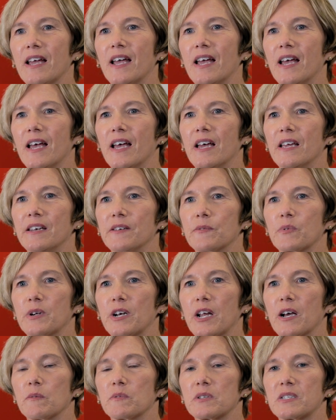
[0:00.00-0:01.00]
and
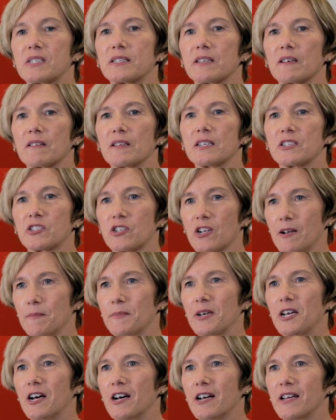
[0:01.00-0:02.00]
when I was still at
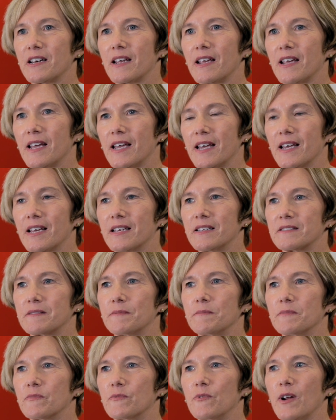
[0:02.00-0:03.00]
Chaminade and
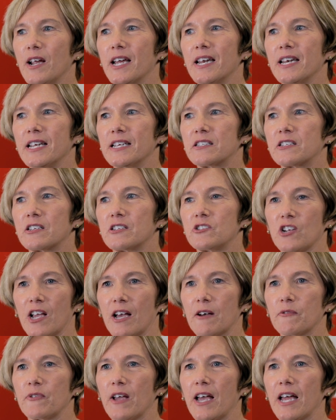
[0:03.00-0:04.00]
ran into
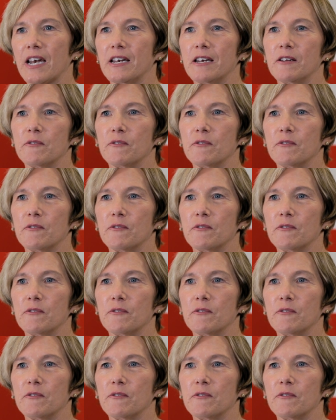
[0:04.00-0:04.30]
Jeff at an